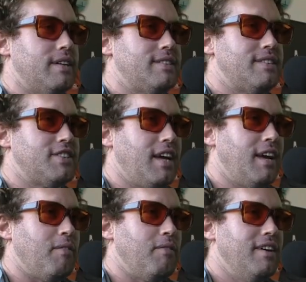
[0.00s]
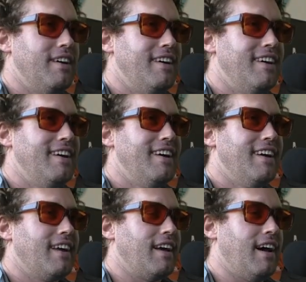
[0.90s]
that's a shame.
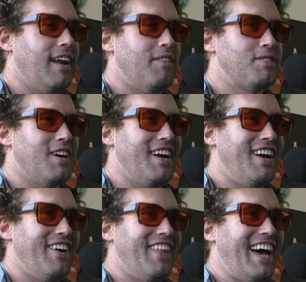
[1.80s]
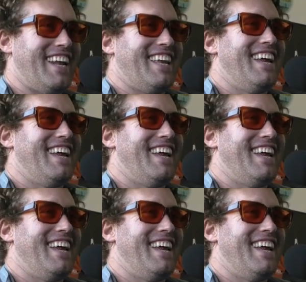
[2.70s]
God, I'm sorry to hear that.